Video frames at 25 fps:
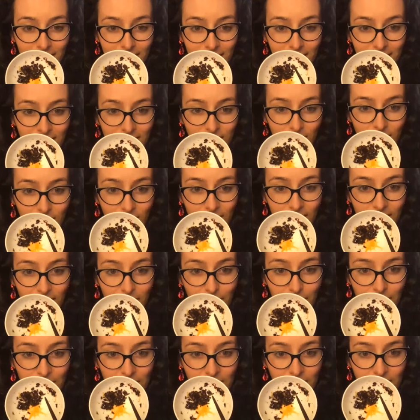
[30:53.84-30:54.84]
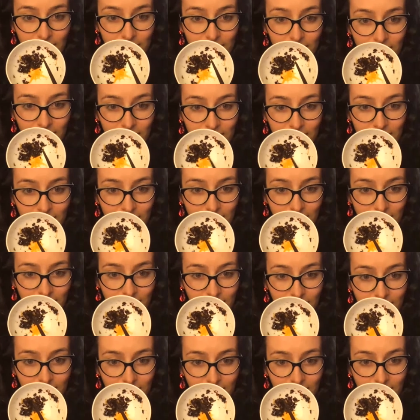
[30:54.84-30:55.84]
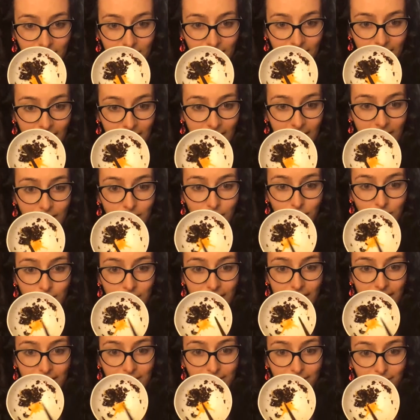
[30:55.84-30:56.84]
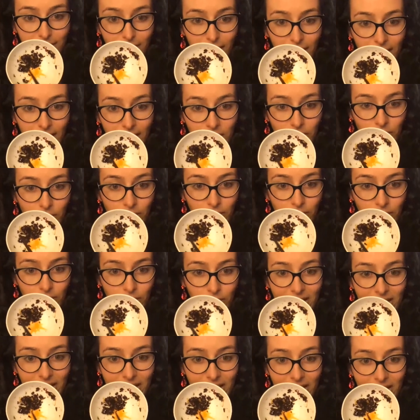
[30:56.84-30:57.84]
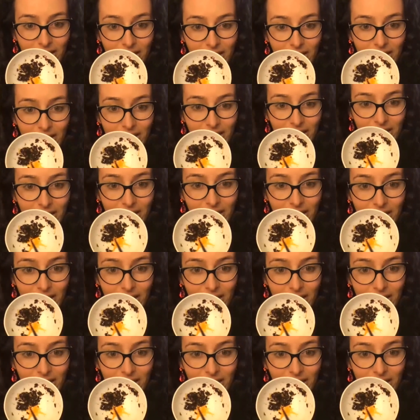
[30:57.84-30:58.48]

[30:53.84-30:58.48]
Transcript: Got a little beak tucked in here, and it looks like it's flying or carrying a parcel.